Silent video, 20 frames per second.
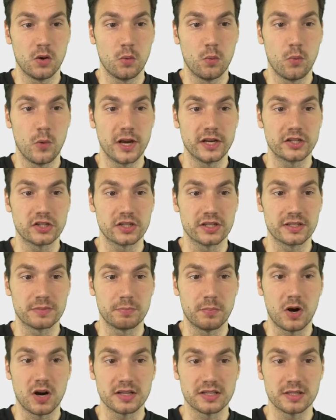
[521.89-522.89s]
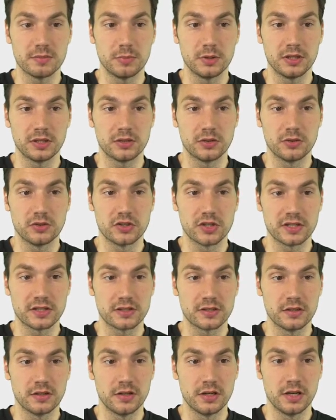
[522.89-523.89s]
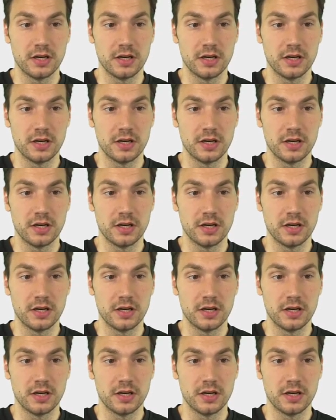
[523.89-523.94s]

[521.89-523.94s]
which is possible to just